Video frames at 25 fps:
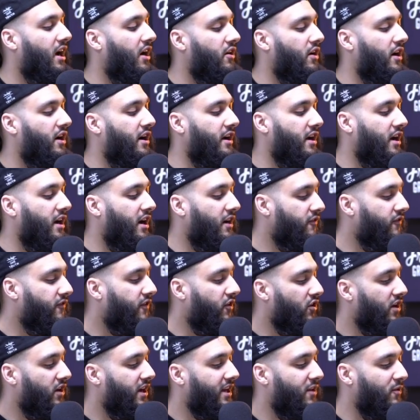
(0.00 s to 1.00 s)
I
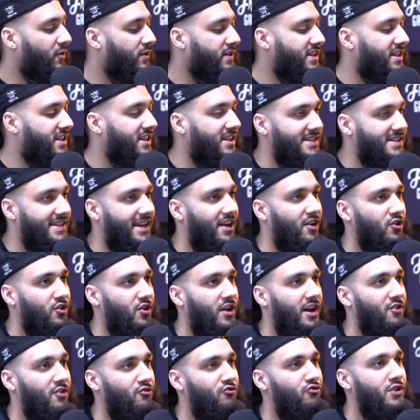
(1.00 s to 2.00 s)
felt like it was gonna sound
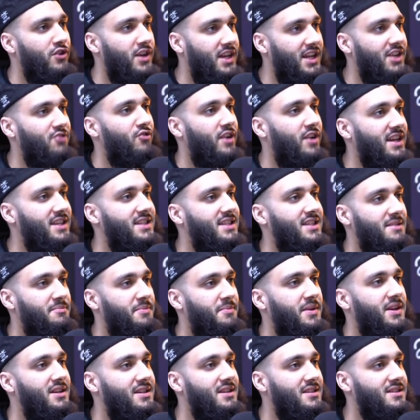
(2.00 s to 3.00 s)
like really
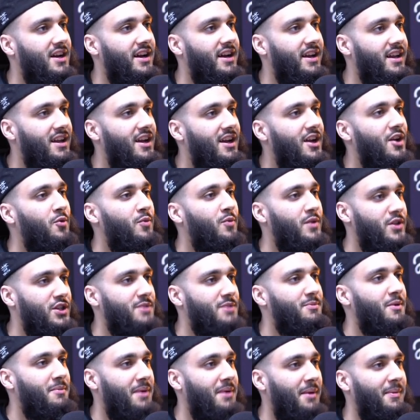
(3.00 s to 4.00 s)
racist because like we
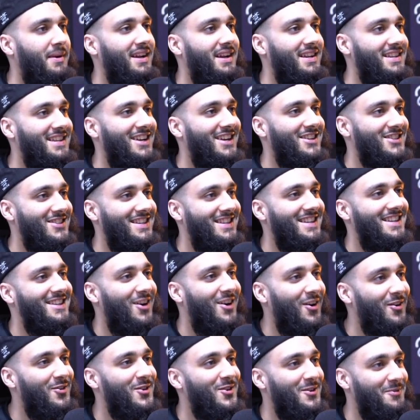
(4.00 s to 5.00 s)
just spoke about Bangladesh and then the
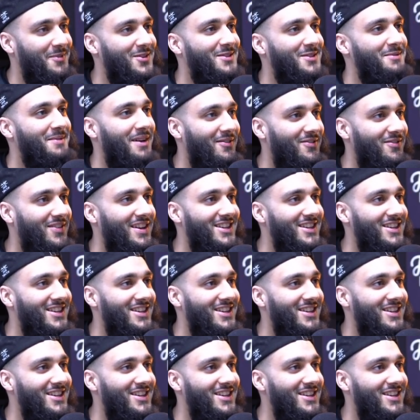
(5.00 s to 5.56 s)
whole documentary about